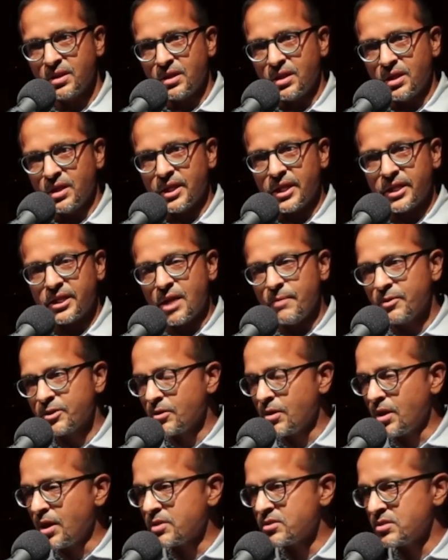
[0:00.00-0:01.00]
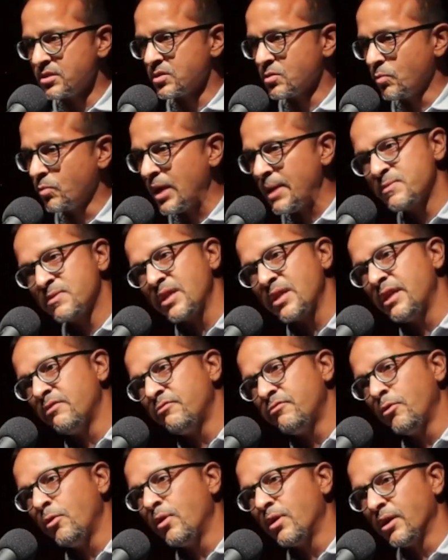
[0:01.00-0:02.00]
And I come across this website
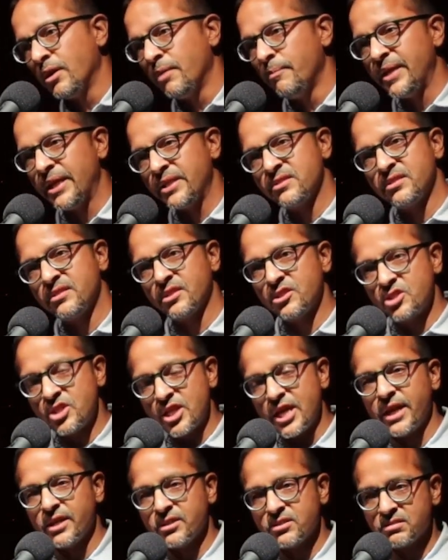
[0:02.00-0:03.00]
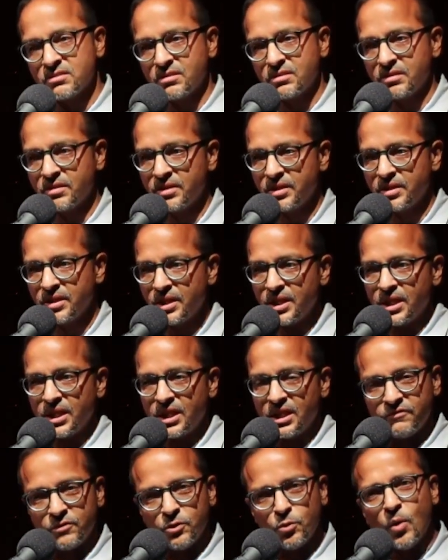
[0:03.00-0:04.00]
forum that suggests
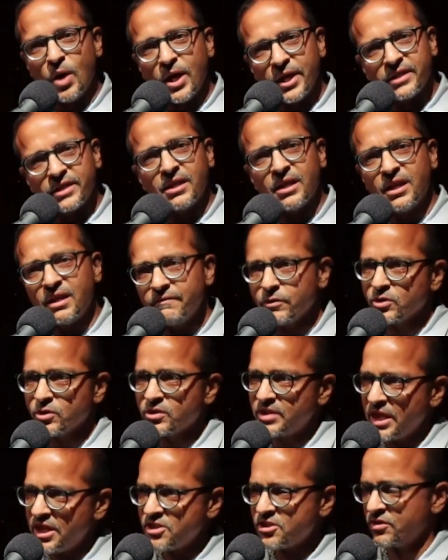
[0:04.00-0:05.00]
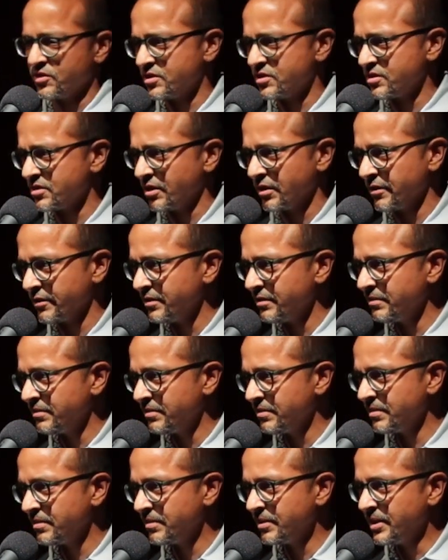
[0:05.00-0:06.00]
if you want a conversation starter,
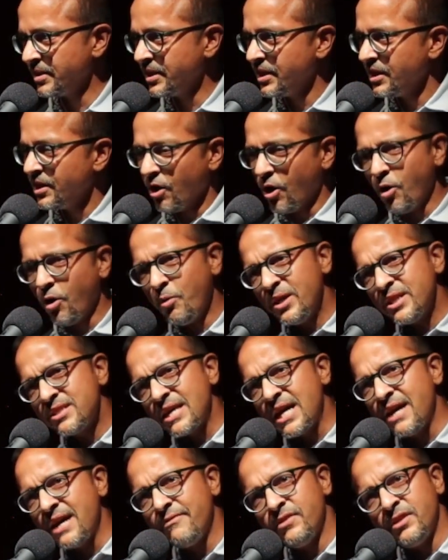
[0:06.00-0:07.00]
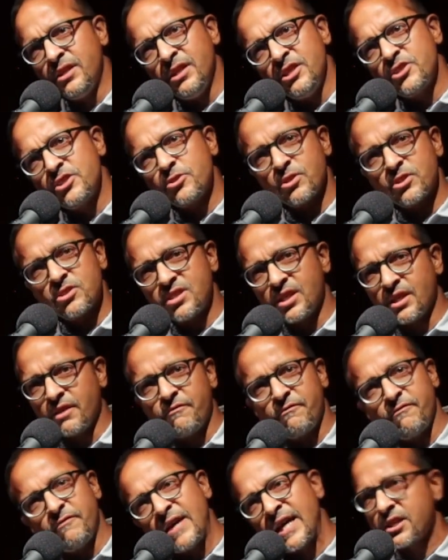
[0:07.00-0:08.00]
always have an interesting
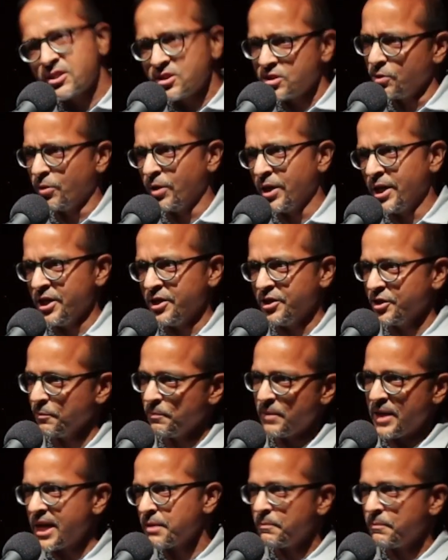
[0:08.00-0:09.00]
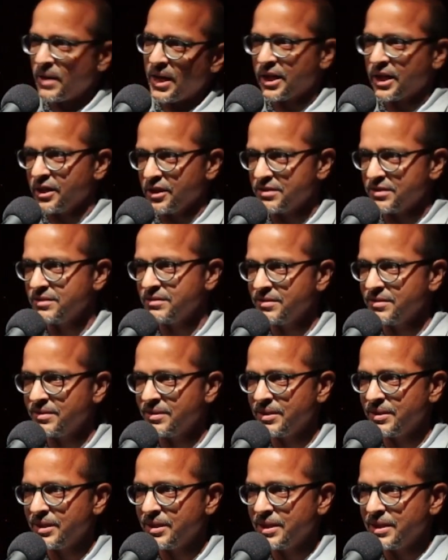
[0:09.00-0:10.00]
factoid in your back pocket
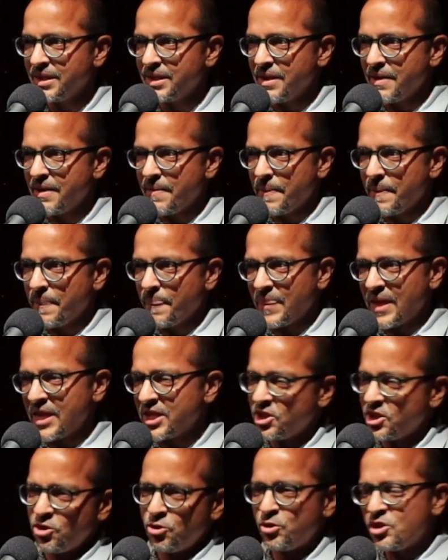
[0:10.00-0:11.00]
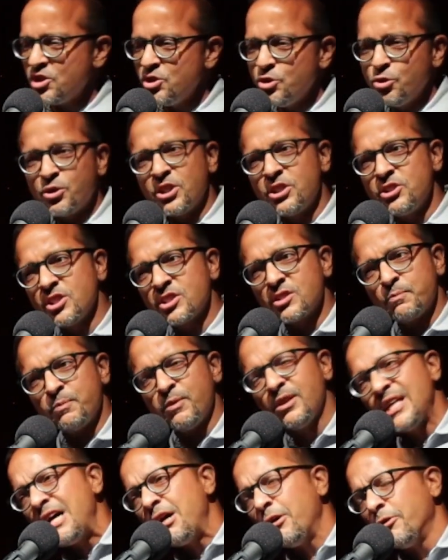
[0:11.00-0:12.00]
that you can just
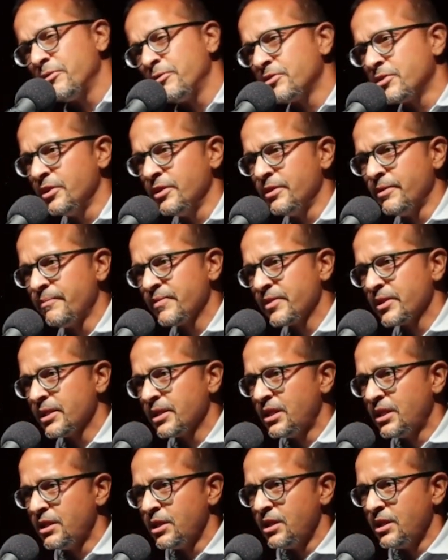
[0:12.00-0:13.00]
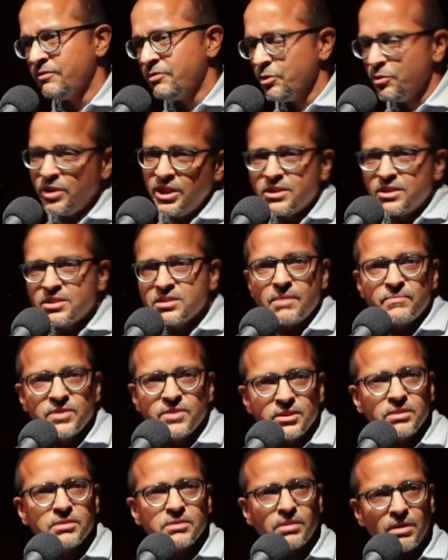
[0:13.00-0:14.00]
pull out if you need
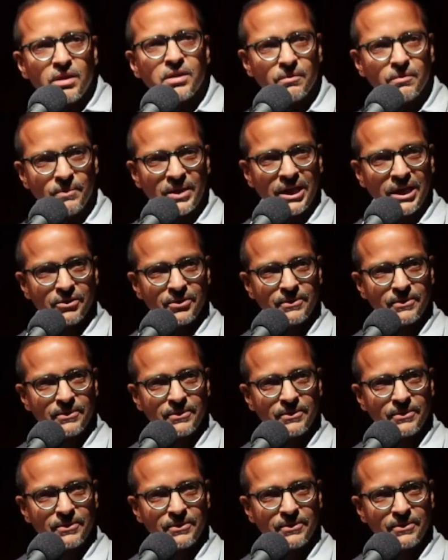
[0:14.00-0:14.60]
something to talk about.